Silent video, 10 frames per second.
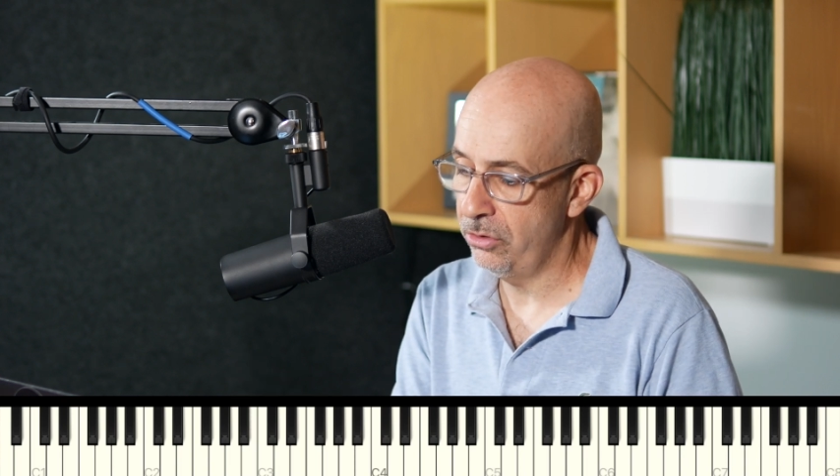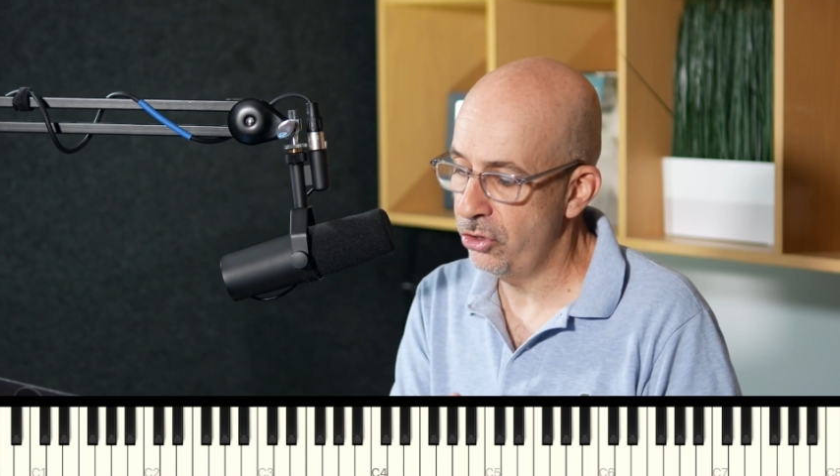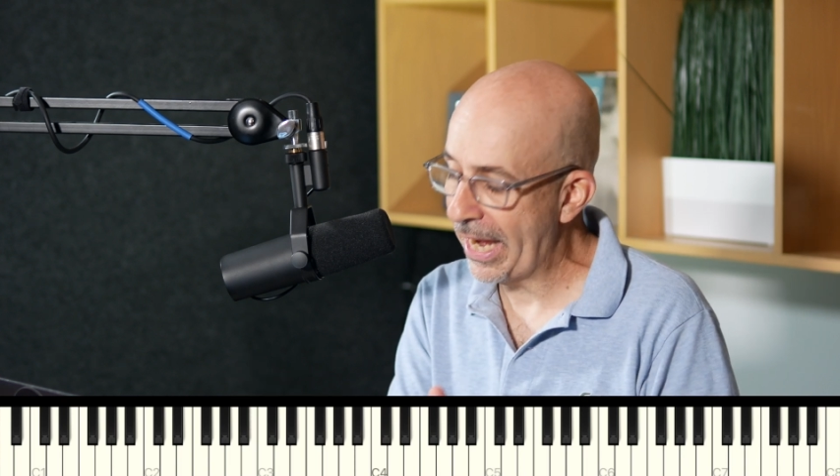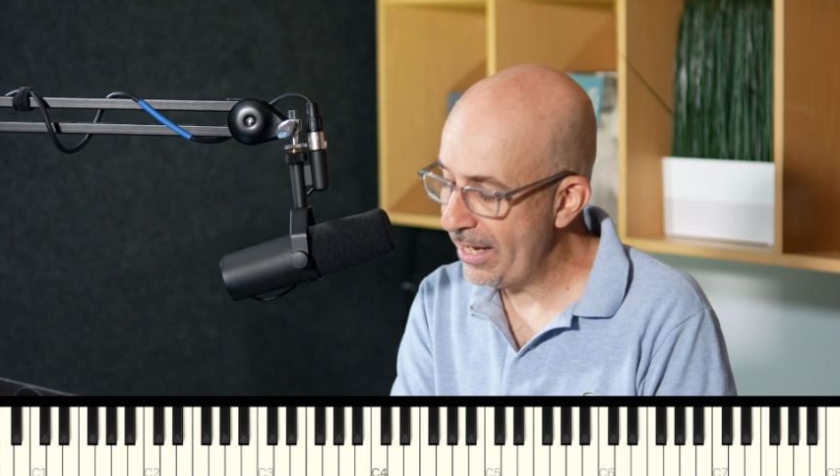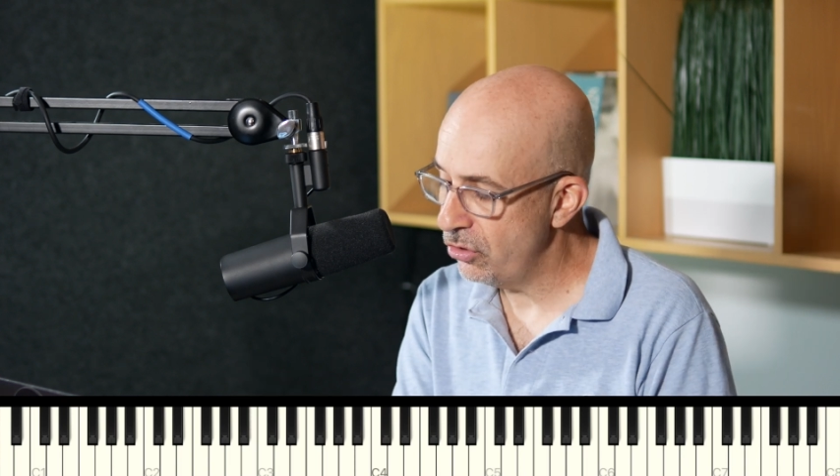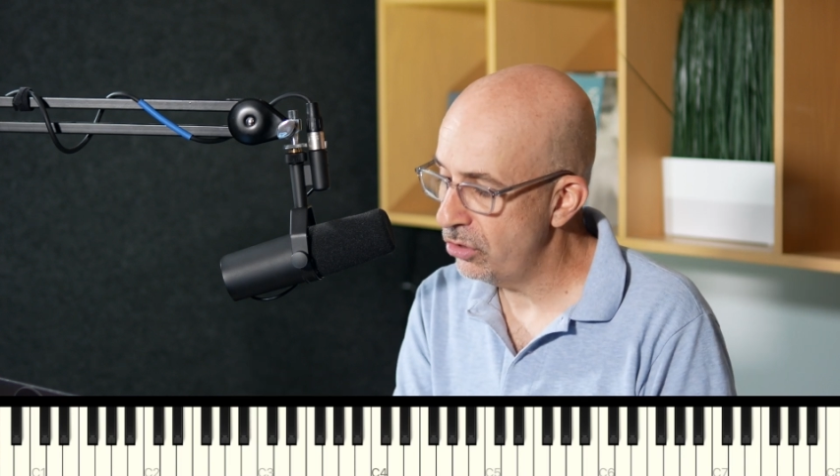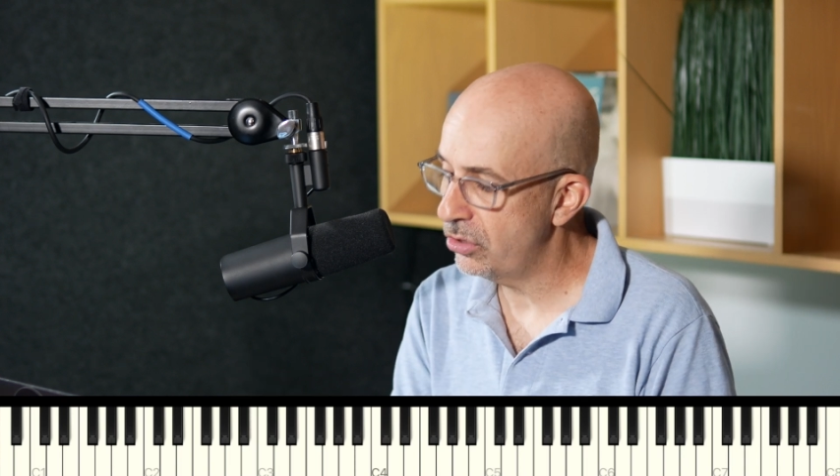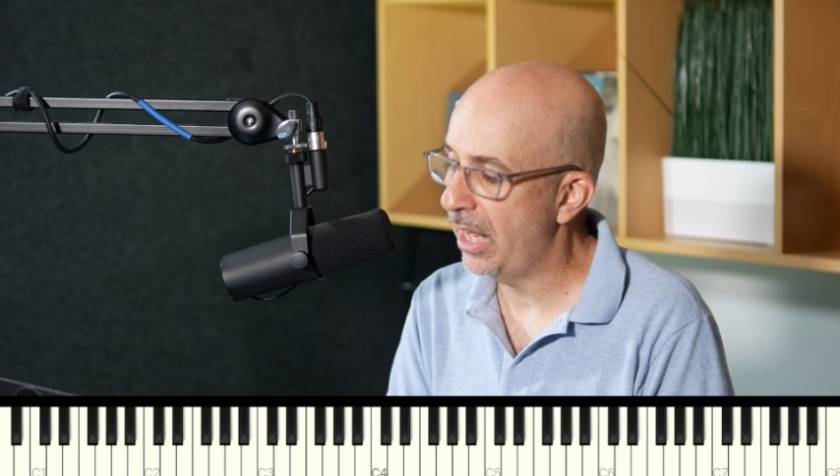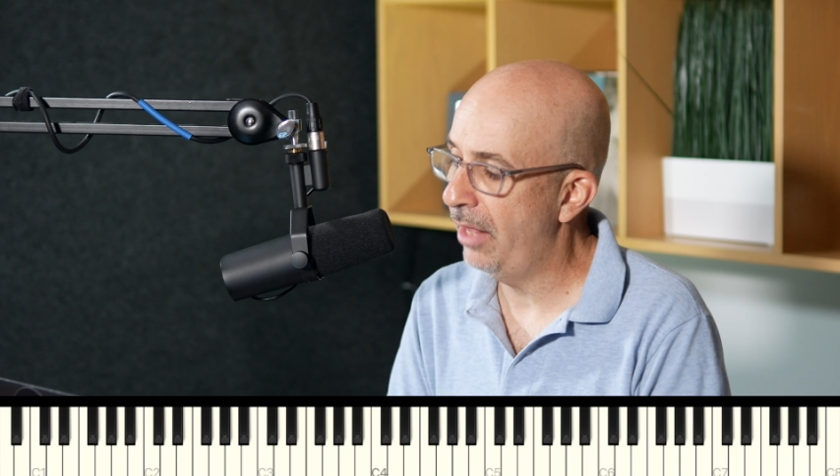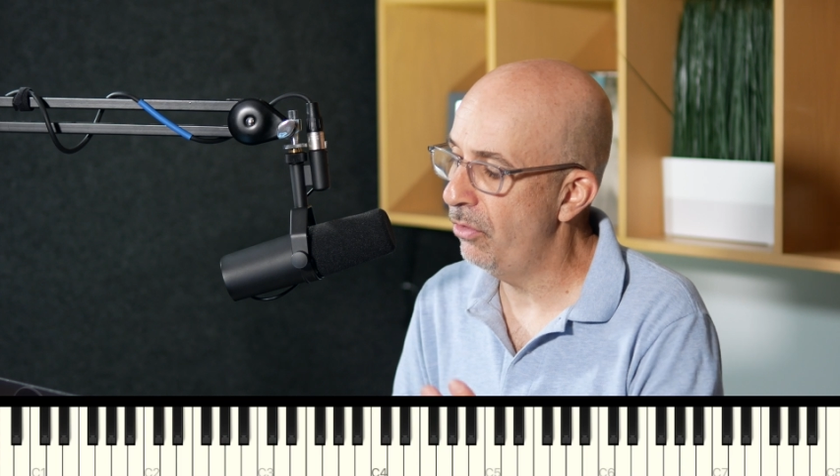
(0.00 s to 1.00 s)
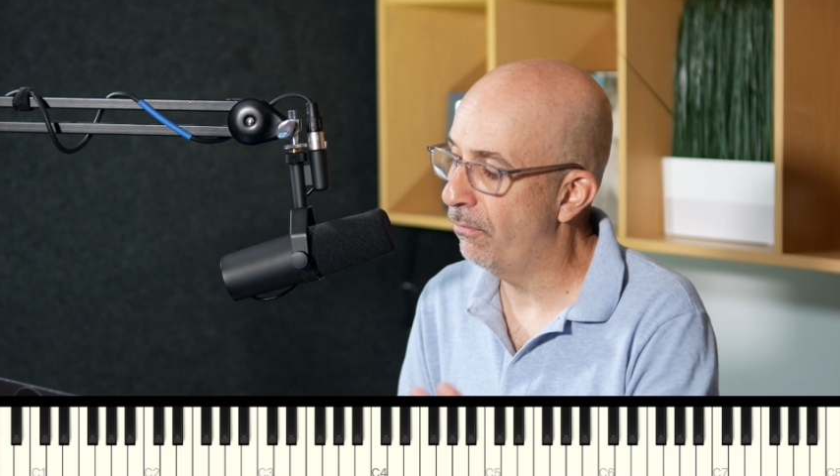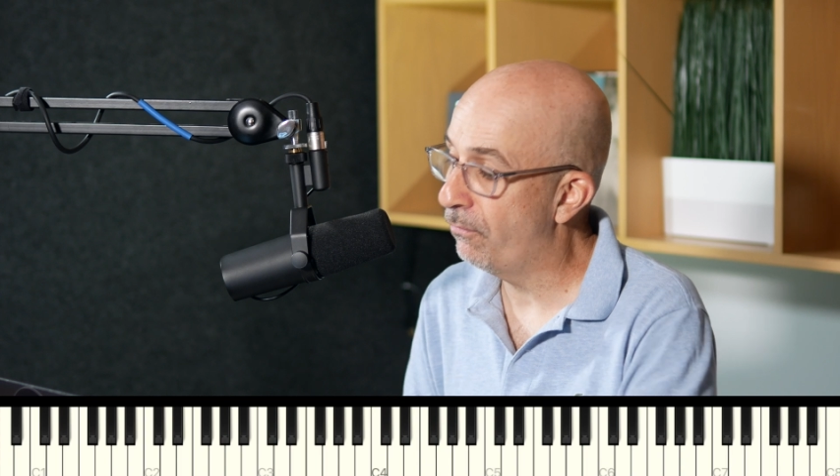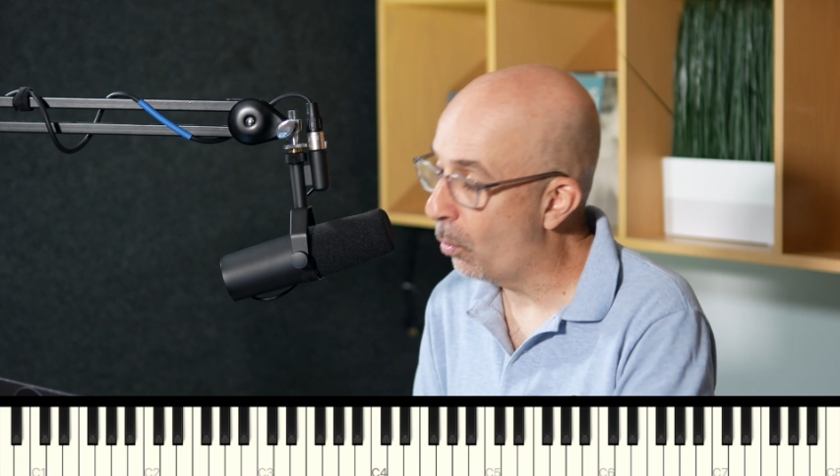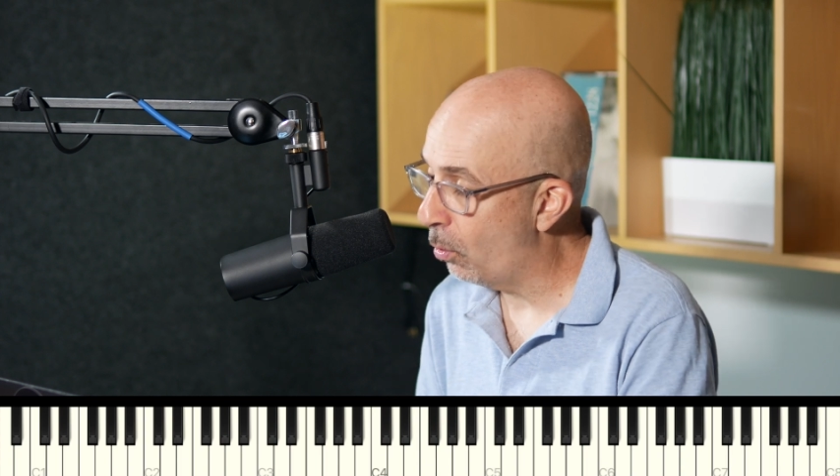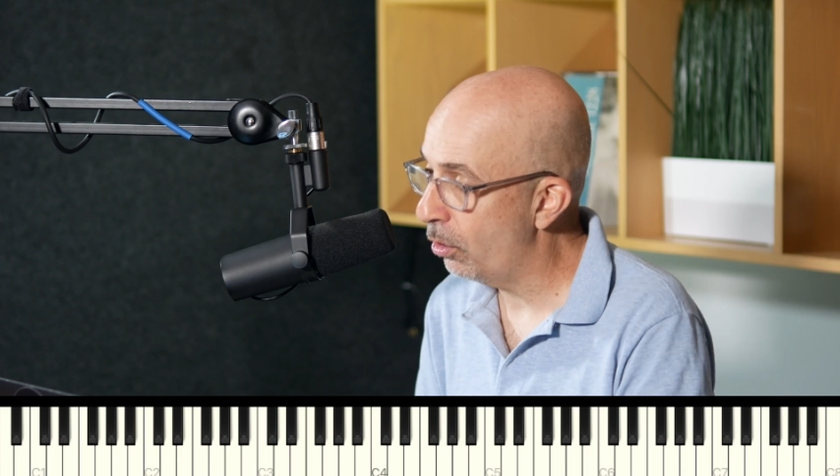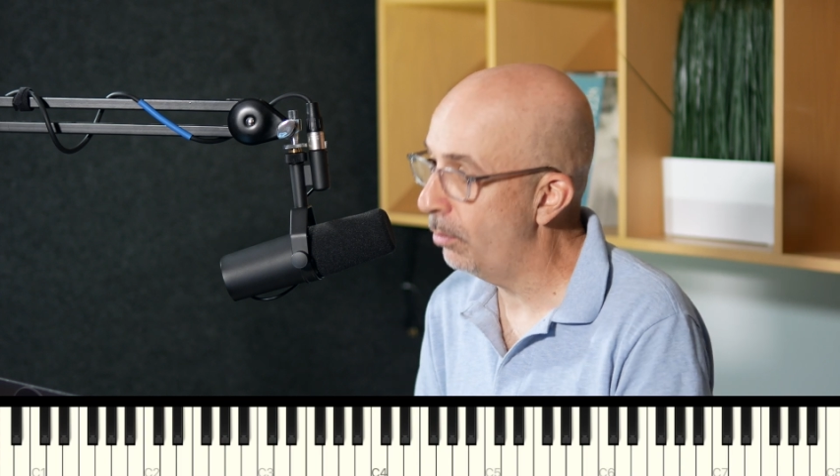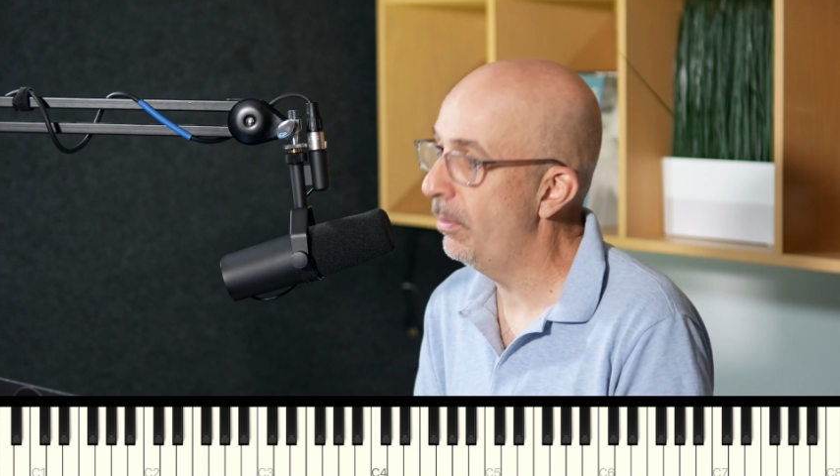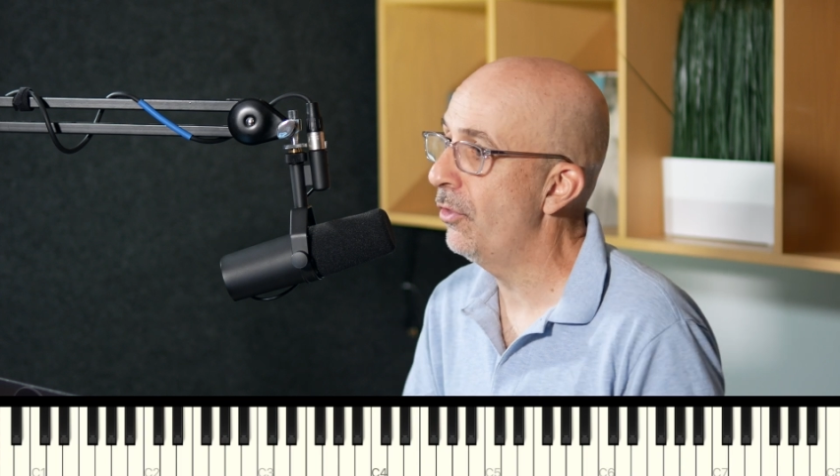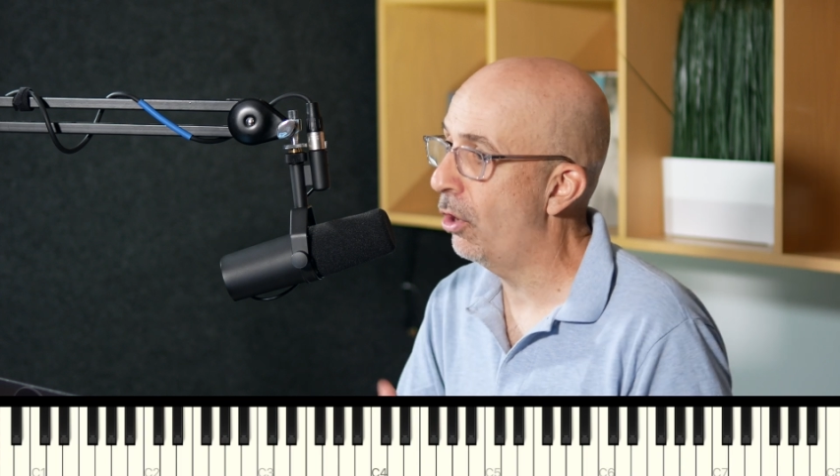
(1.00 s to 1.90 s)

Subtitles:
changes and the form and the